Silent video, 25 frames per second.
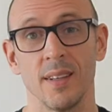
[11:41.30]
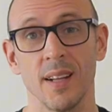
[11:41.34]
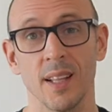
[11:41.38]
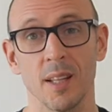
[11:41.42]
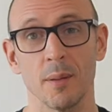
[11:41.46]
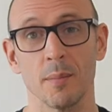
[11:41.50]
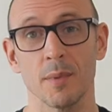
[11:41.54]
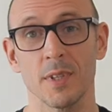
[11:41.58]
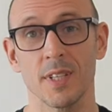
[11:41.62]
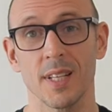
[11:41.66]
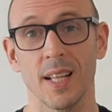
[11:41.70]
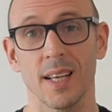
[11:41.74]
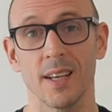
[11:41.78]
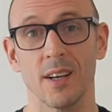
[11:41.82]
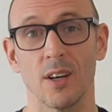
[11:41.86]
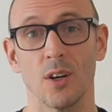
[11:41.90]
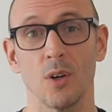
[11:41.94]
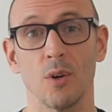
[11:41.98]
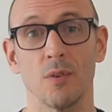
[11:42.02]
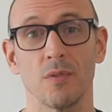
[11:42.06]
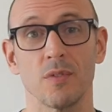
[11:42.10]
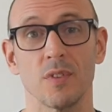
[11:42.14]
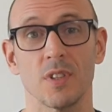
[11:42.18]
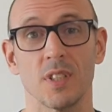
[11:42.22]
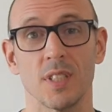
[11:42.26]
mistake I
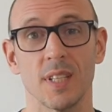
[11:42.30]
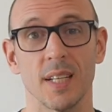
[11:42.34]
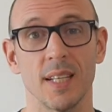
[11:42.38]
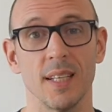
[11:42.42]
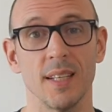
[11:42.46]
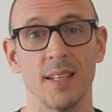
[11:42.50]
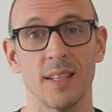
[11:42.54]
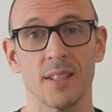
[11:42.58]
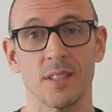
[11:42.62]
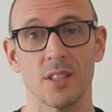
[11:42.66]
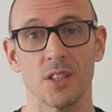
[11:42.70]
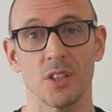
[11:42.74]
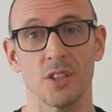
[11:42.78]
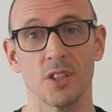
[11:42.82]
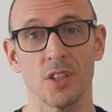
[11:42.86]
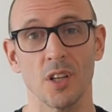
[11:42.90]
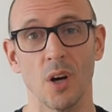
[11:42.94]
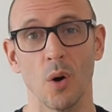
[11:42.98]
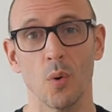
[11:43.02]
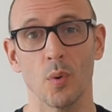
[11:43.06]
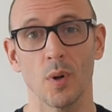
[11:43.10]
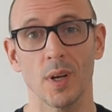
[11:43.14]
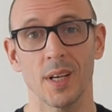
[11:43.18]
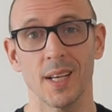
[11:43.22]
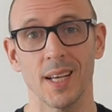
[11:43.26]
often see is the
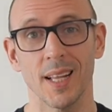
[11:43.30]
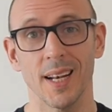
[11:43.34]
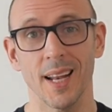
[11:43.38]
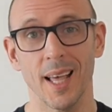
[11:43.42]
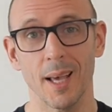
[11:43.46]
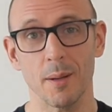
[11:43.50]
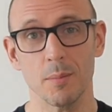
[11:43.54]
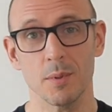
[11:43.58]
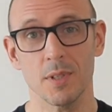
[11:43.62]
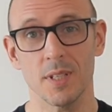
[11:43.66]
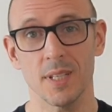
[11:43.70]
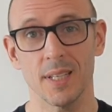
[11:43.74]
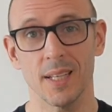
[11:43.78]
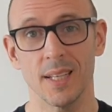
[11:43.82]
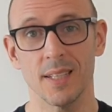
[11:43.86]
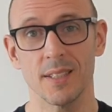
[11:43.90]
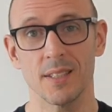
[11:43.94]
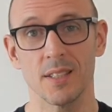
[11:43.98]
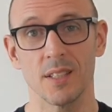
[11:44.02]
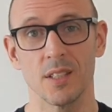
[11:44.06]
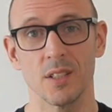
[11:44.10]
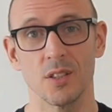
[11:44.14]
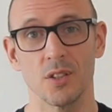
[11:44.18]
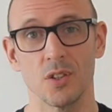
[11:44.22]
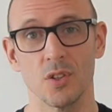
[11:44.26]
shoulder collapsing into
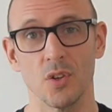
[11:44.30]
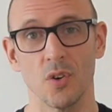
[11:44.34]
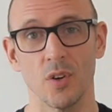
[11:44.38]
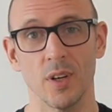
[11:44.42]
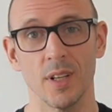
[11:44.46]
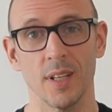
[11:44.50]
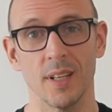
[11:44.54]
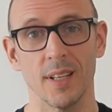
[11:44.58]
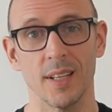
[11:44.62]
the joint